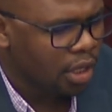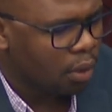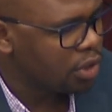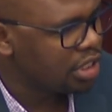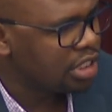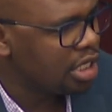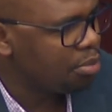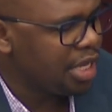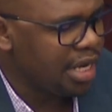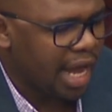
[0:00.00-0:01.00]
Wouldn't
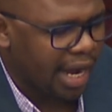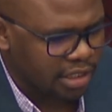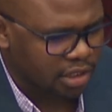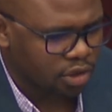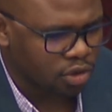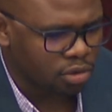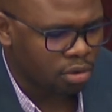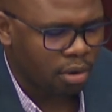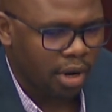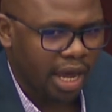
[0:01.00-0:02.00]
it be nice
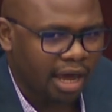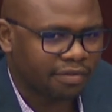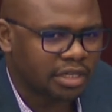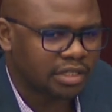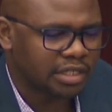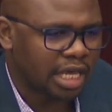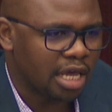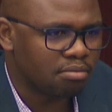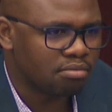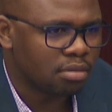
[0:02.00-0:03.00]
to have the
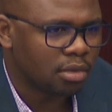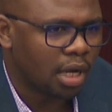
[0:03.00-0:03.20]
same